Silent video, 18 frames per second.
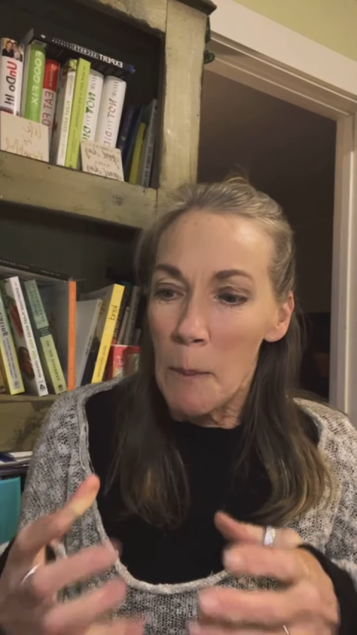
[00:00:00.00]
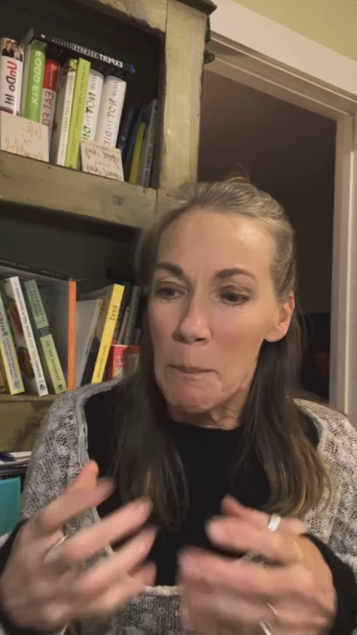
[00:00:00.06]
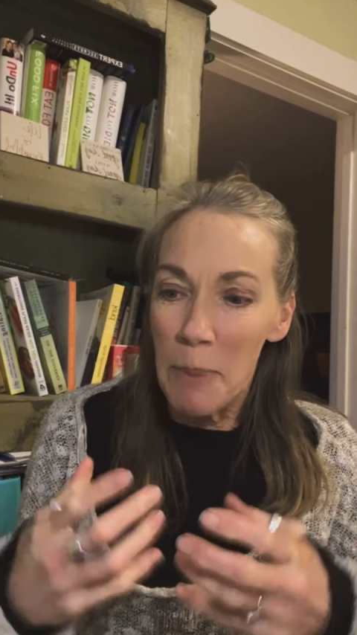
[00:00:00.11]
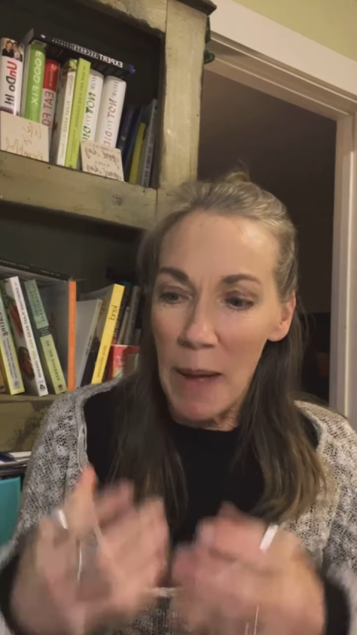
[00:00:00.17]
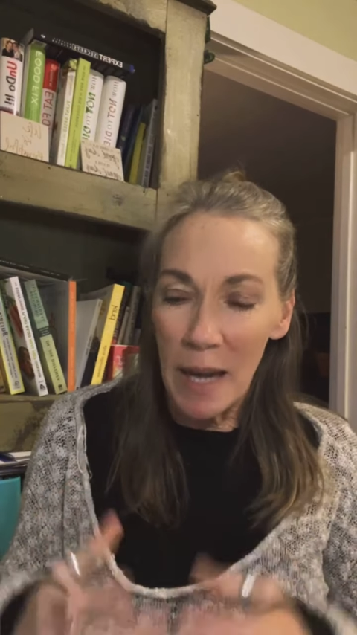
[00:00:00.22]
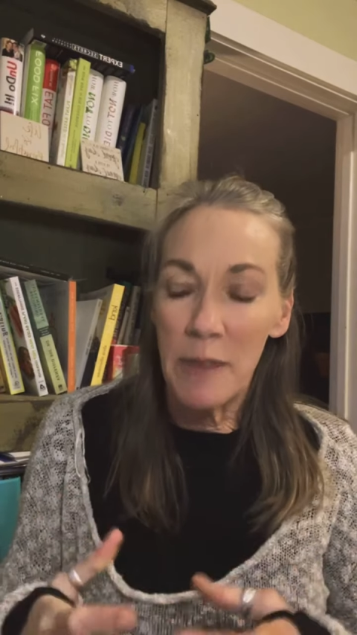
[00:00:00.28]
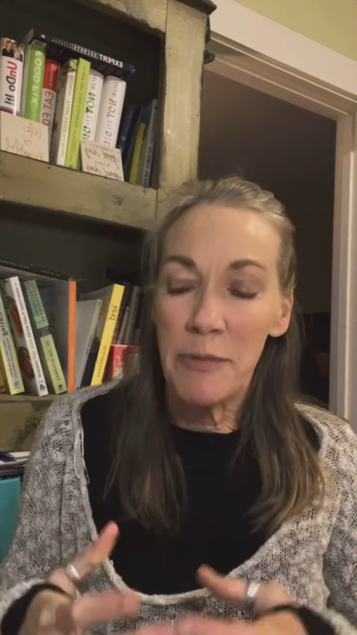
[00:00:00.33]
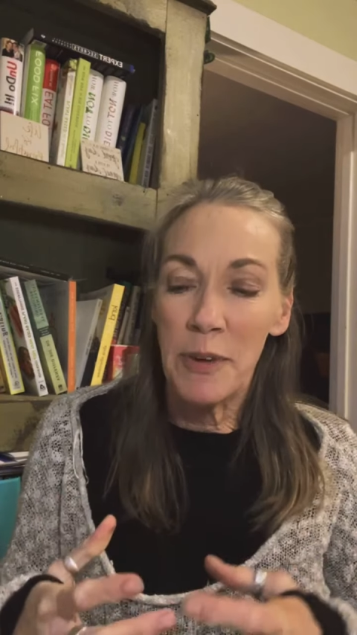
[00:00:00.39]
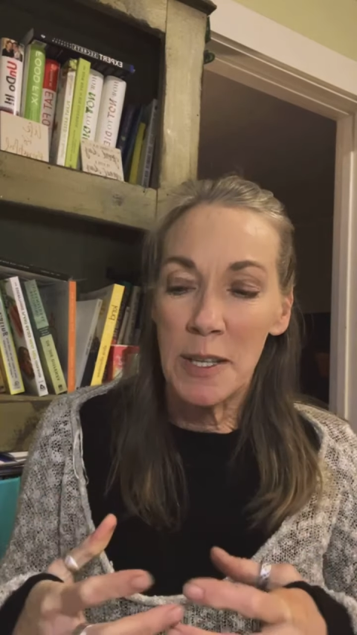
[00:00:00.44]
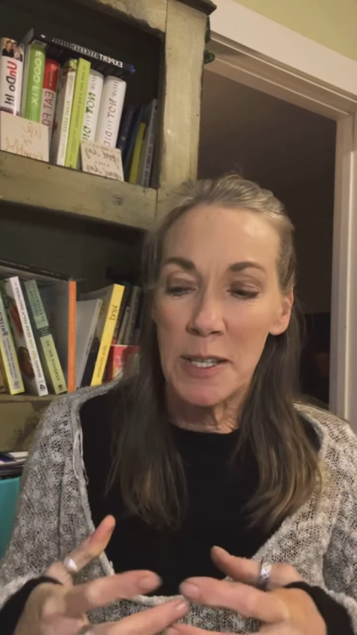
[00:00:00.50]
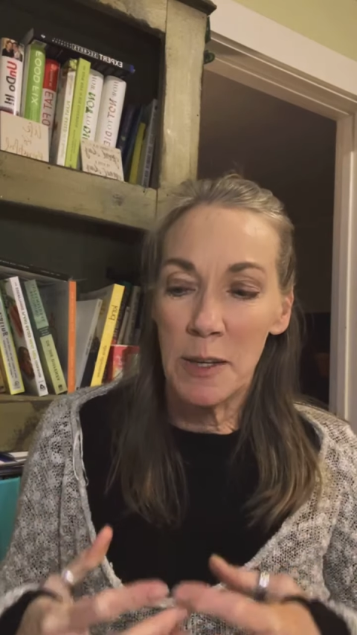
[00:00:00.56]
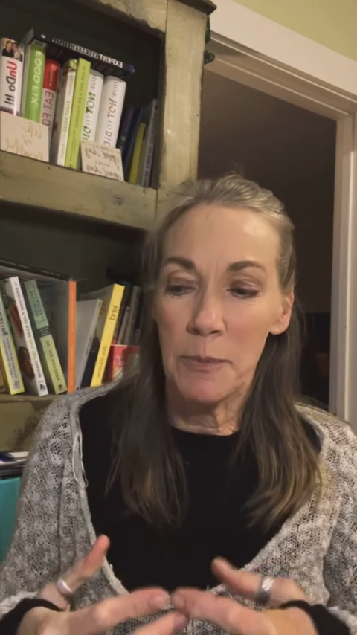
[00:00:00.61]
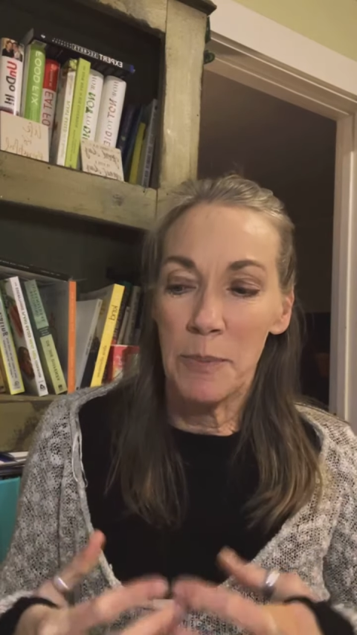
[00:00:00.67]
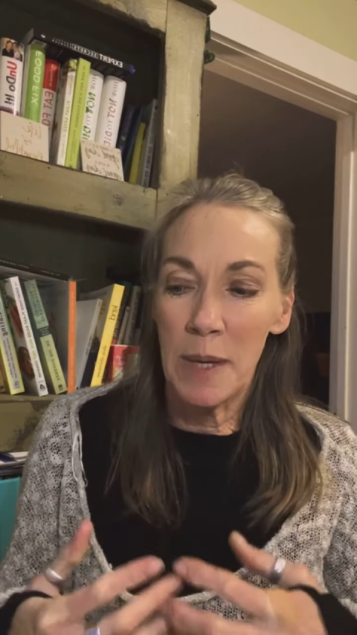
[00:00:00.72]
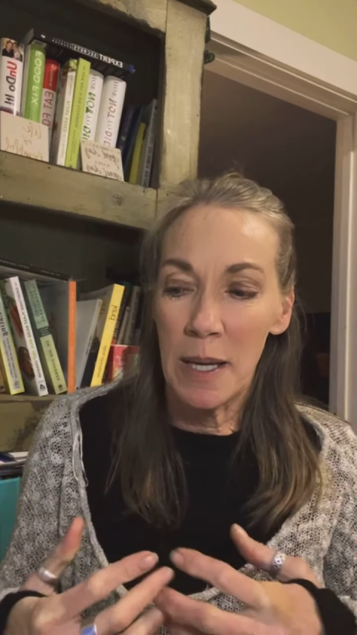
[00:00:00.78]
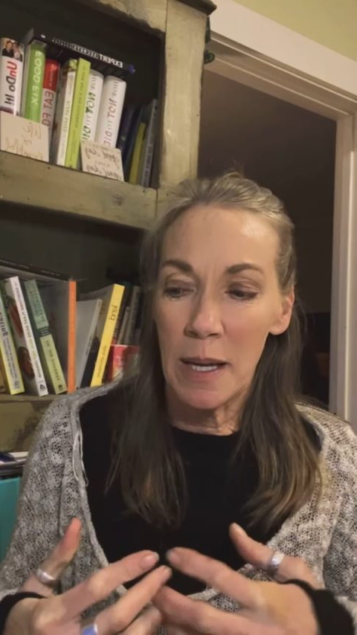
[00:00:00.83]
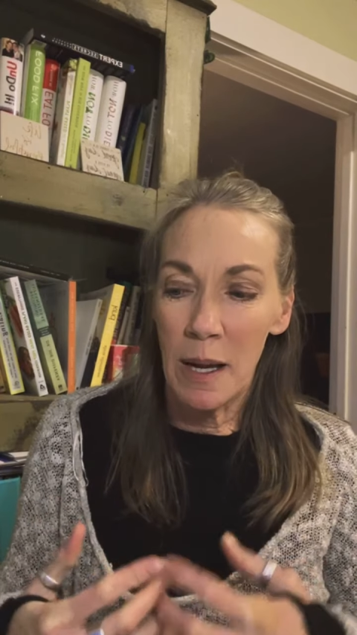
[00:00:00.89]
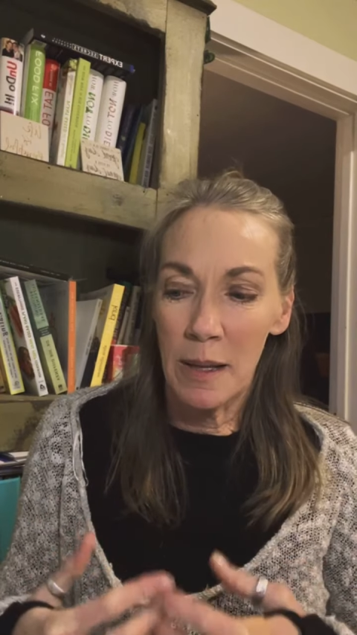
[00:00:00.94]
benefits of
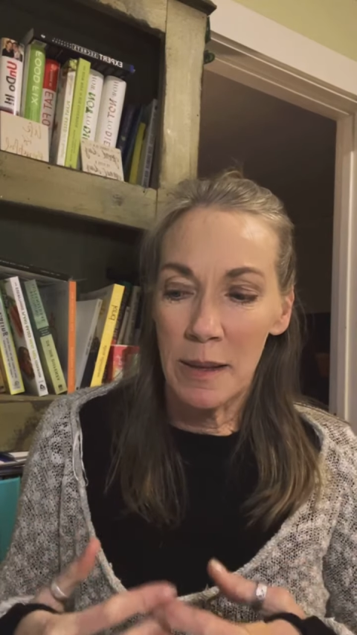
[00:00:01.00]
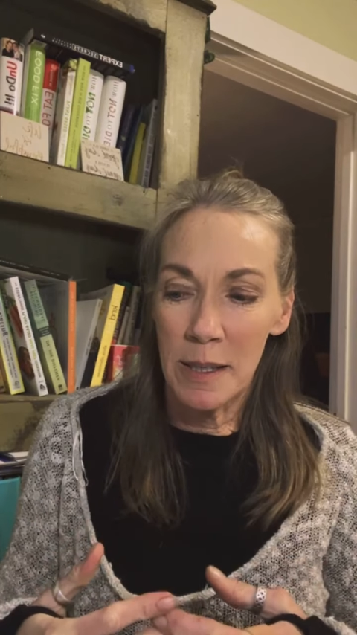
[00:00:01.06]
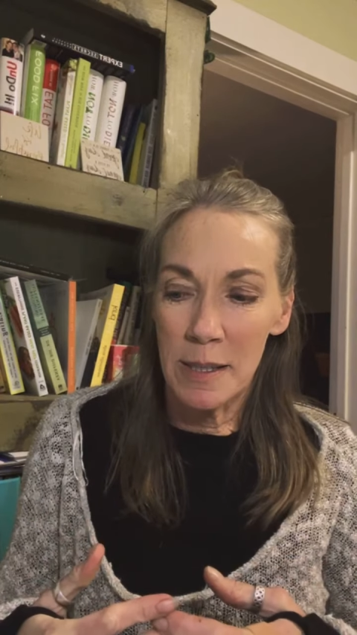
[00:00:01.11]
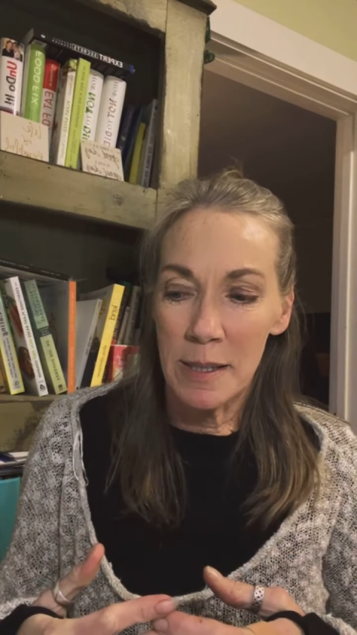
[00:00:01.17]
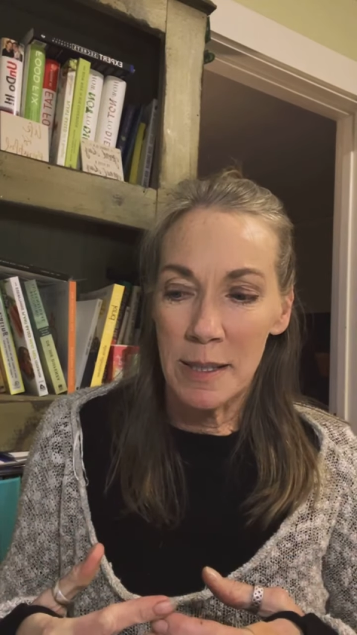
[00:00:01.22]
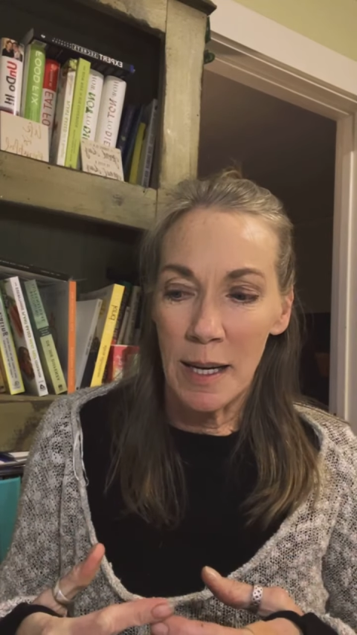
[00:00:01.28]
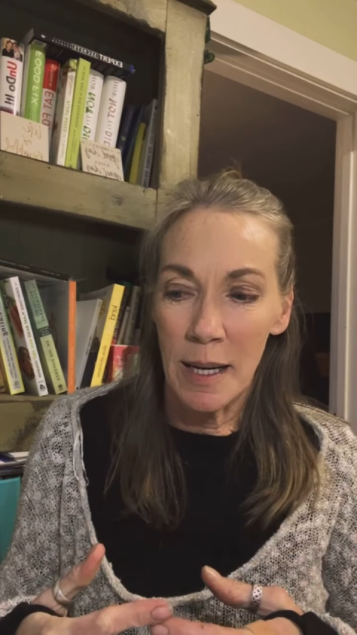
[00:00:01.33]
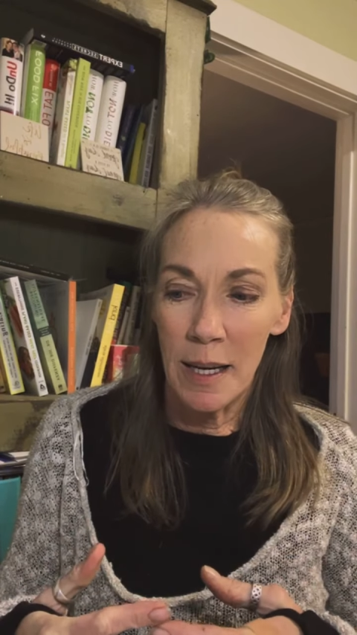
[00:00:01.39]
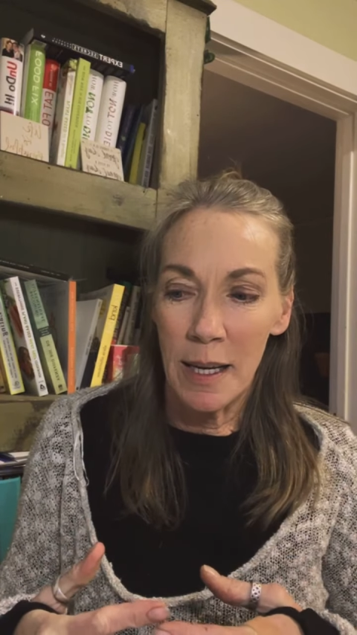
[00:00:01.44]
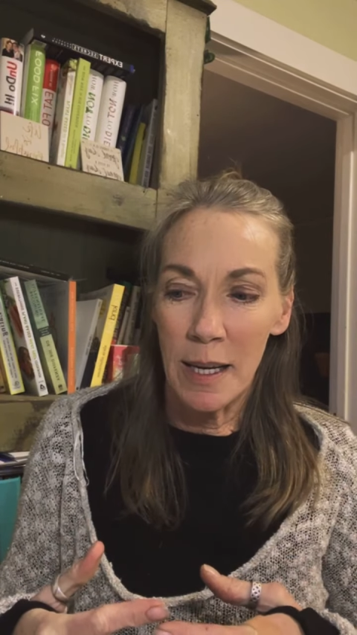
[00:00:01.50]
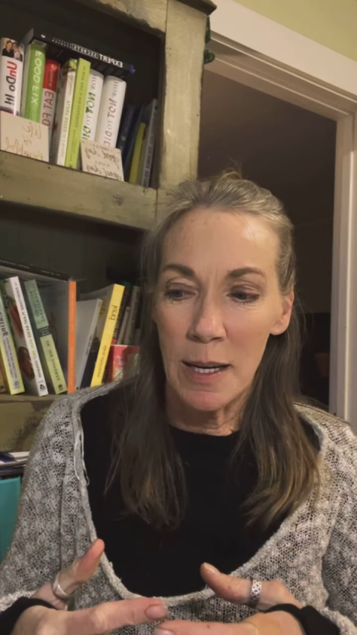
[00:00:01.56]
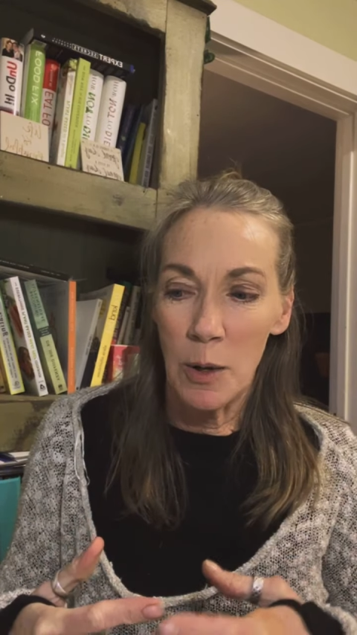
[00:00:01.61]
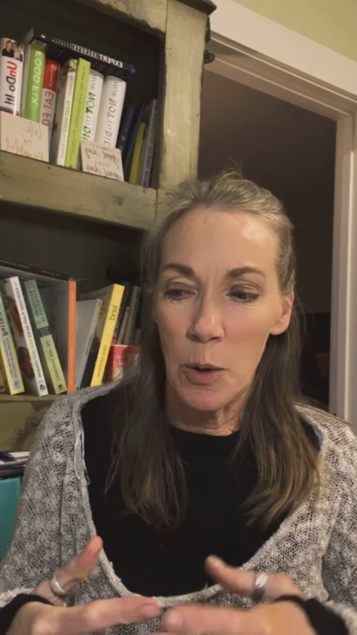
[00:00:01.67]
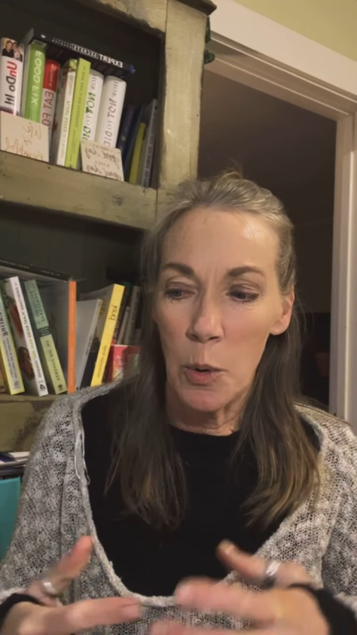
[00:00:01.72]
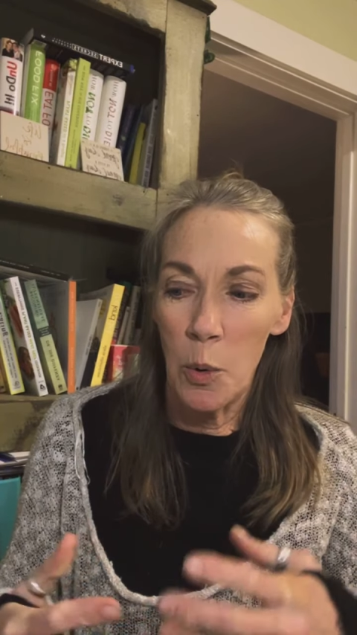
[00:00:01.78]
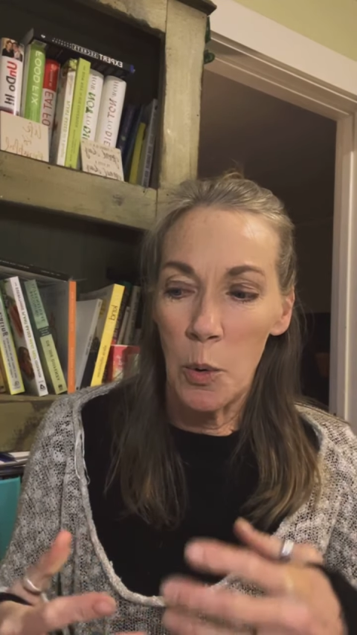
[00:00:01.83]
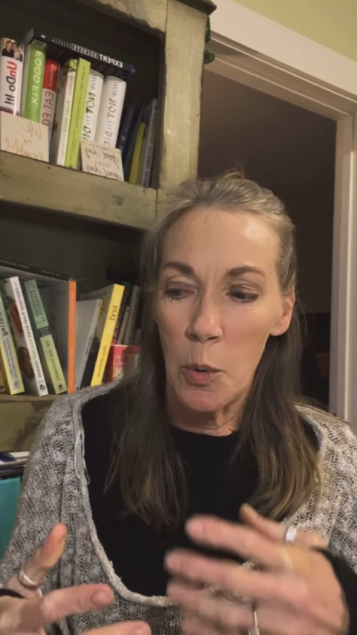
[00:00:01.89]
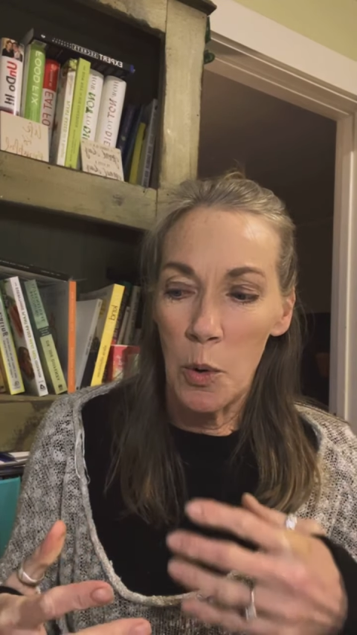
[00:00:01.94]
being on this
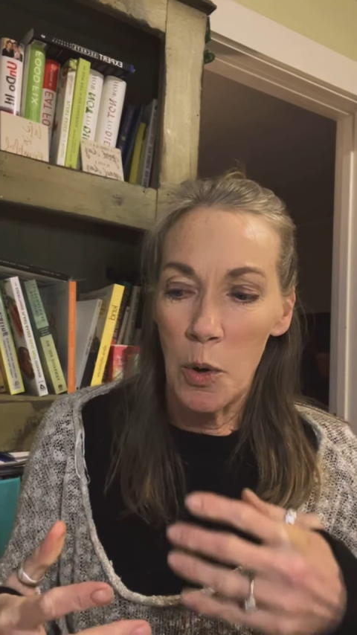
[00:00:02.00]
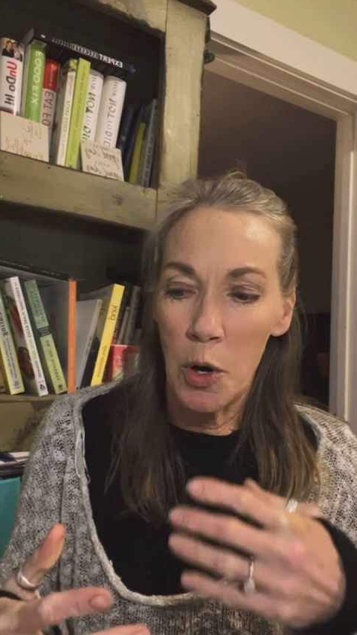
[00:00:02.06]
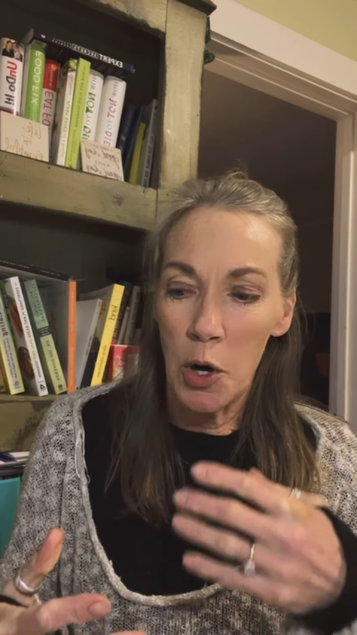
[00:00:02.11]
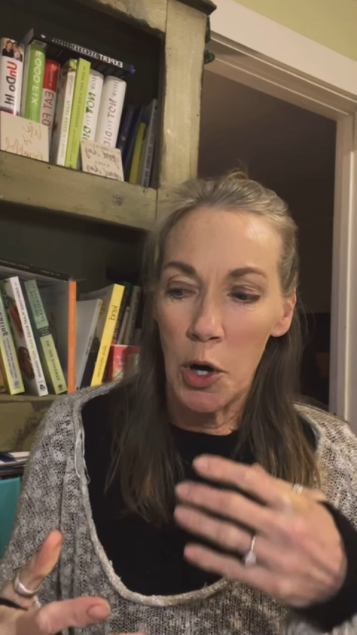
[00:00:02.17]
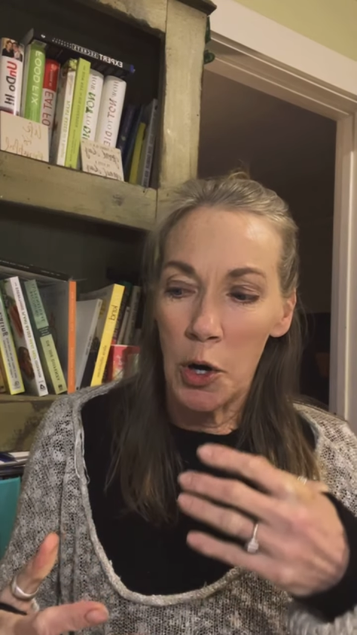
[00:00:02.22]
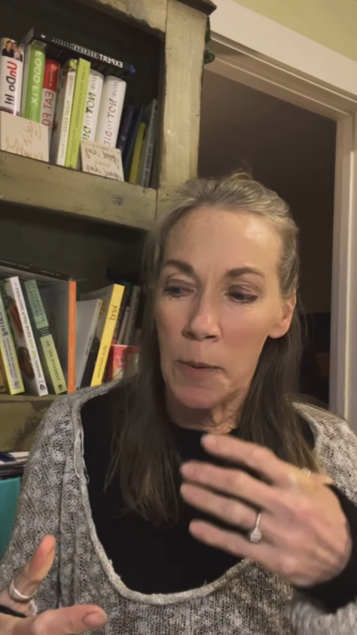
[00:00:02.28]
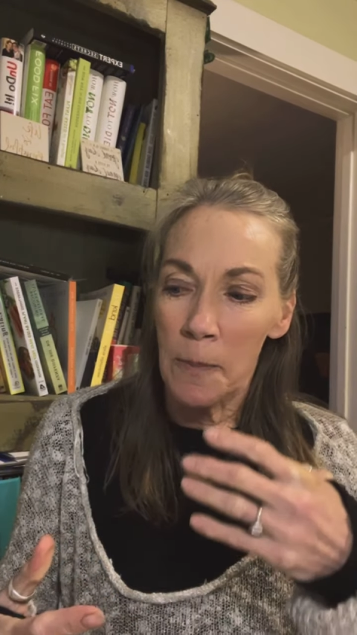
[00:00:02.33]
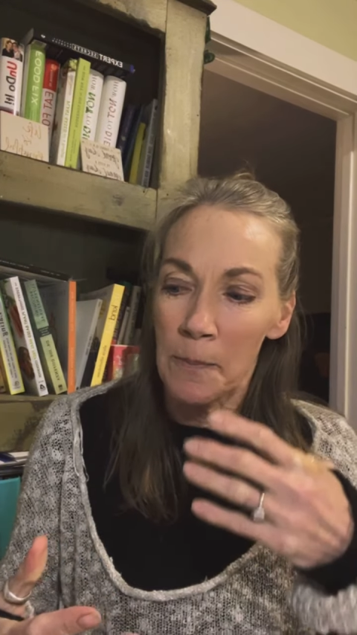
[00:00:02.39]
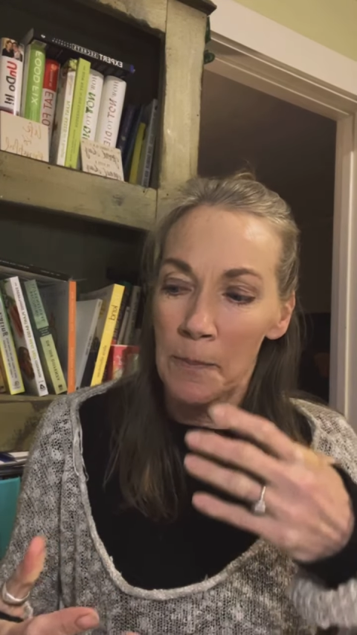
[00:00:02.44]
diet or